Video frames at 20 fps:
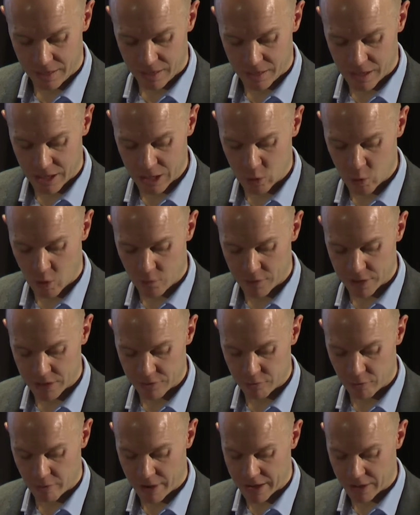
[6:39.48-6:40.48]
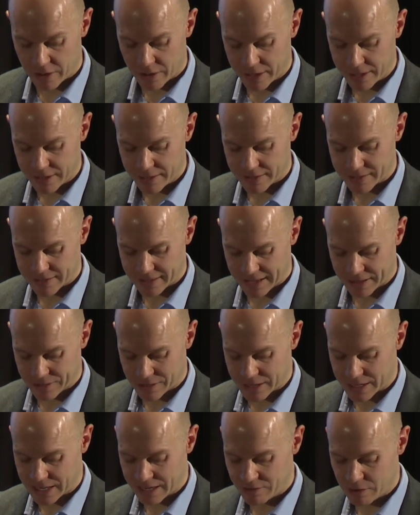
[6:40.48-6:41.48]
a new office for AI as
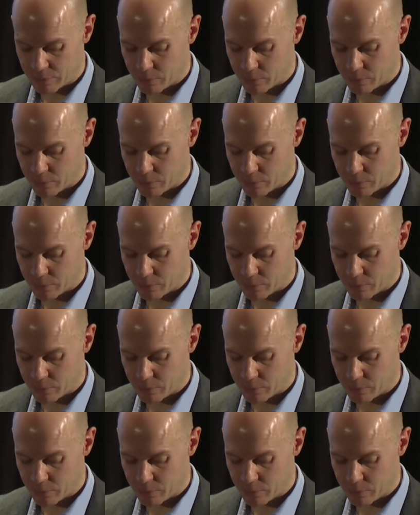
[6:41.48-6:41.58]
a delivery